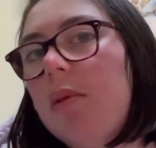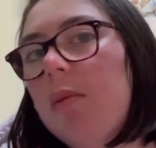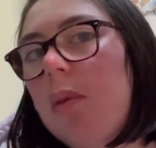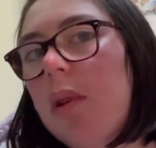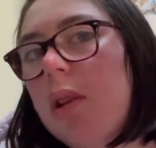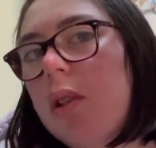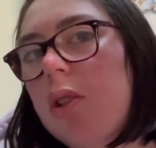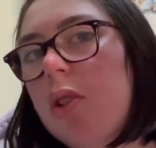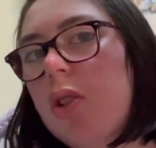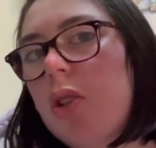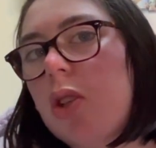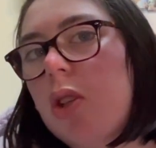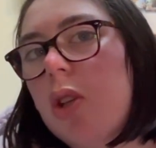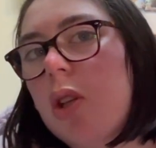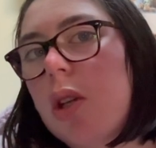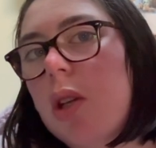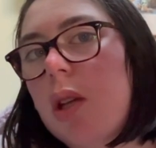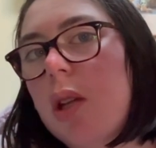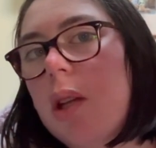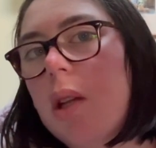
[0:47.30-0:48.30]
which
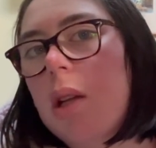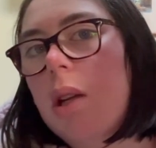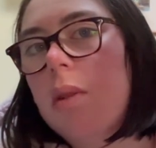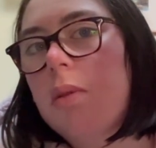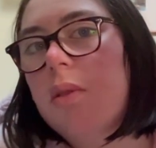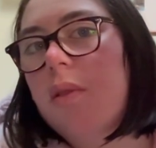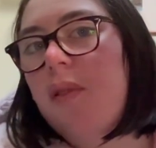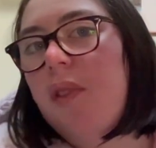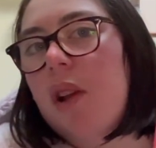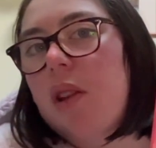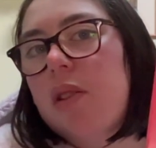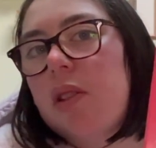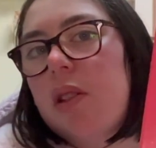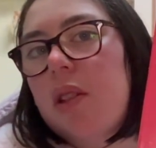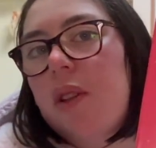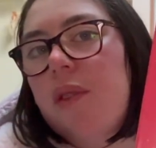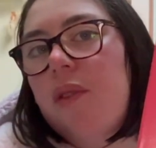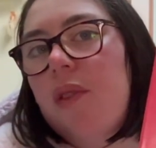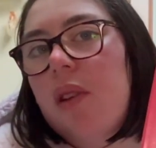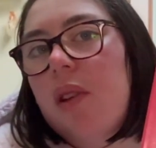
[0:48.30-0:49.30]
it comes with loads of
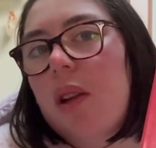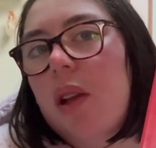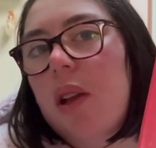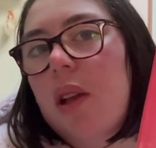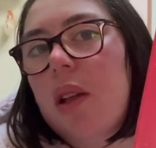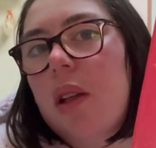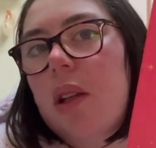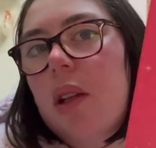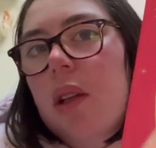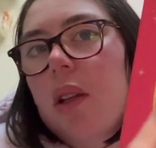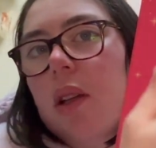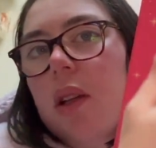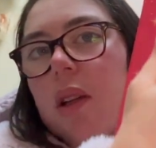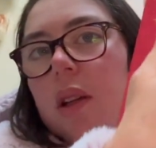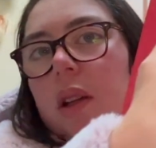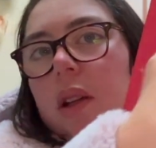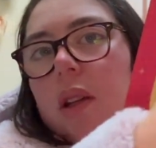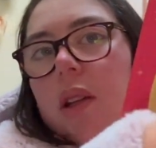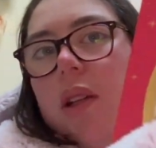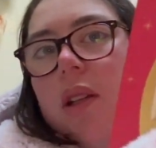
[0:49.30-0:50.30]
different like
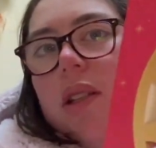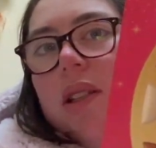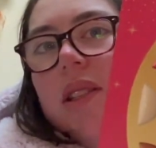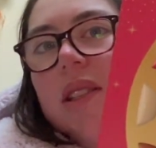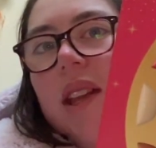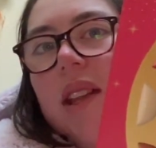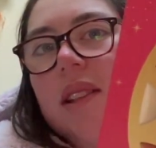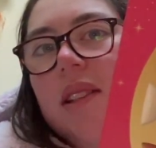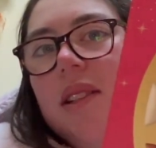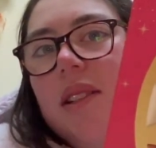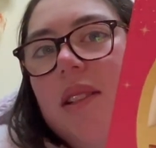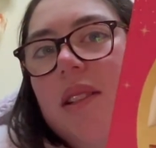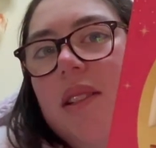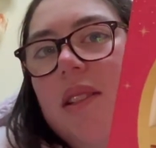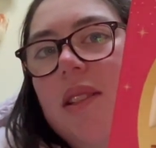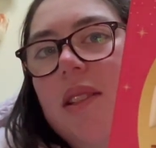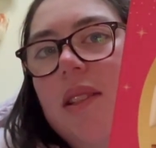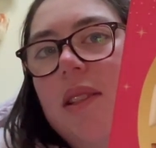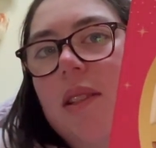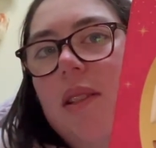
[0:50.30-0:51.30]

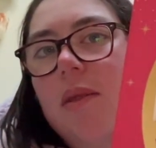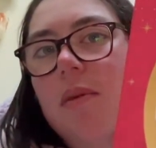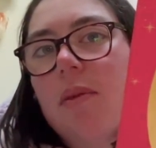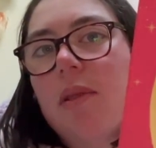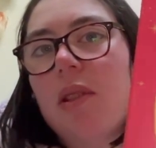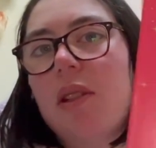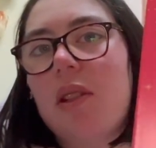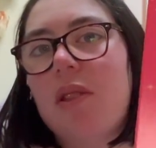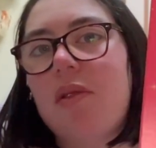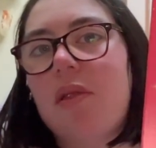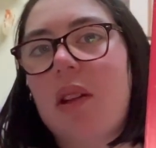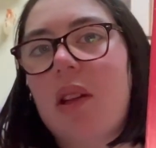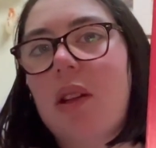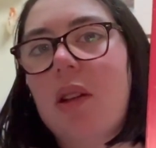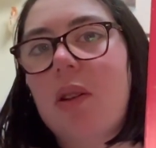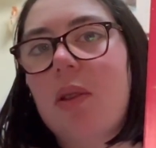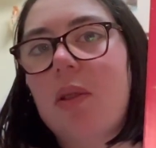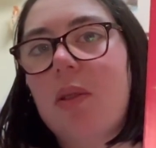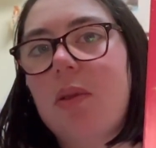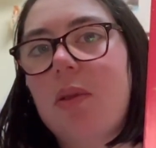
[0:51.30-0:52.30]
scents, which is really
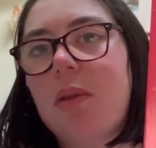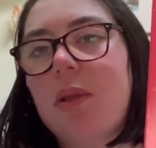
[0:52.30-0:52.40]
cool.